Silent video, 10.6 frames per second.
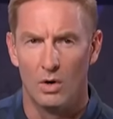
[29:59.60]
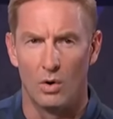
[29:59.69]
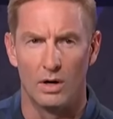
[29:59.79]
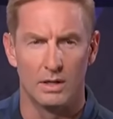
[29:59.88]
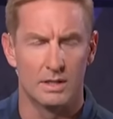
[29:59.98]

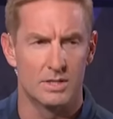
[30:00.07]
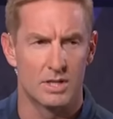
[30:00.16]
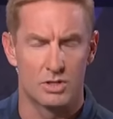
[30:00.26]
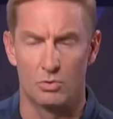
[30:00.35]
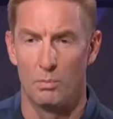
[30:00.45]
or at
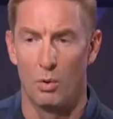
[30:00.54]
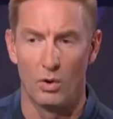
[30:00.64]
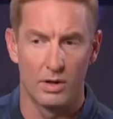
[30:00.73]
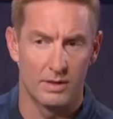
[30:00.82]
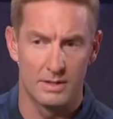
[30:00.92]
least it's
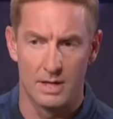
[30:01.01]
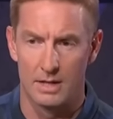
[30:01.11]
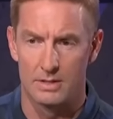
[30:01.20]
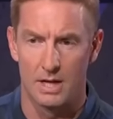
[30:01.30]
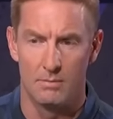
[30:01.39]
reported that
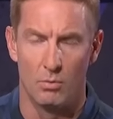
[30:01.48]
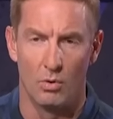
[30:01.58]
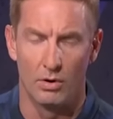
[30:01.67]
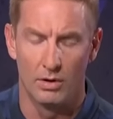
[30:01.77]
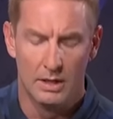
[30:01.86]
Dante
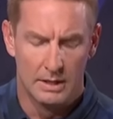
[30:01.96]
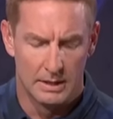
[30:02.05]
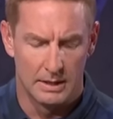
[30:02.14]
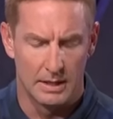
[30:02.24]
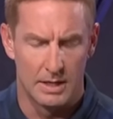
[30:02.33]
Moore
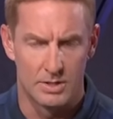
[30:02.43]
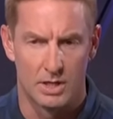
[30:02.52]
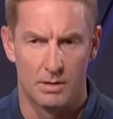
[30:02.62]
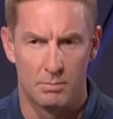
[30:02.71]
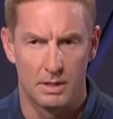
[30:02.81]
is
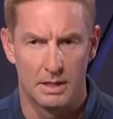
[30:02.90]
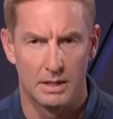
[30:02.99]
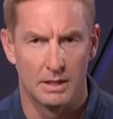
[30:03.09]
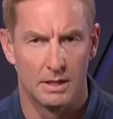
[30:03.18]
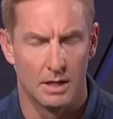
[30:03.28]
going to
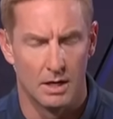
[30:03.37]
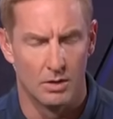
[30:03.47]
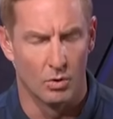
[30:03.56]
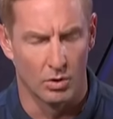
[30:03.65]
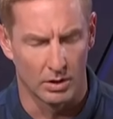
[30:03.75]
be
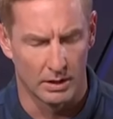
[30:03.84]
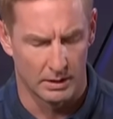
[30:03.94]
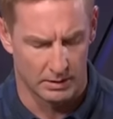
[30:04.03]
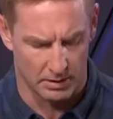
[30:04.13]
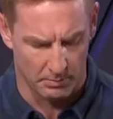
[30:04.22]
an
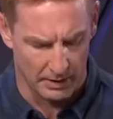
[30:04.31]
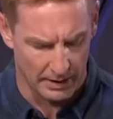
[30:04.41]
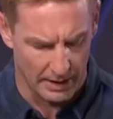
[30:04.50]
Oregon commit